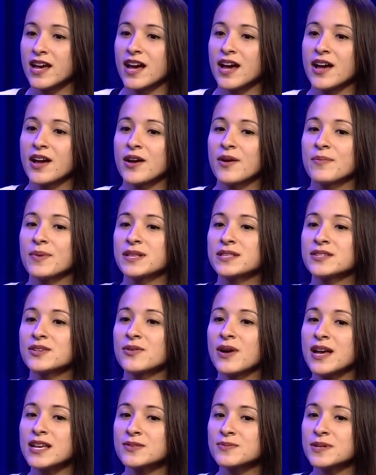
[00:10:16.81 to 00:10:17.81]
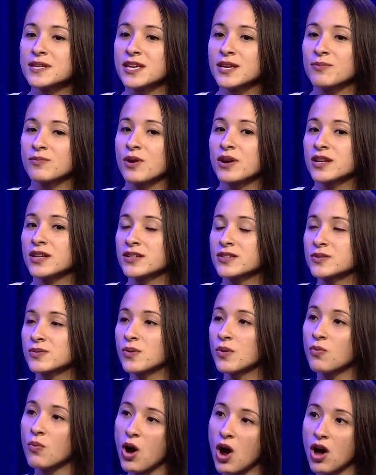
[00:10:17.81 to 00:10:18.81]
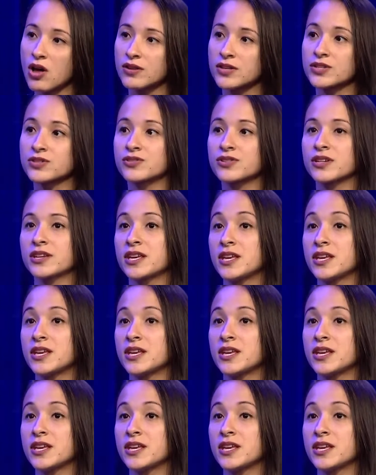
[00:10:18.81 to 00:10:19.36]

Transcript: And so as we keep running into a wall and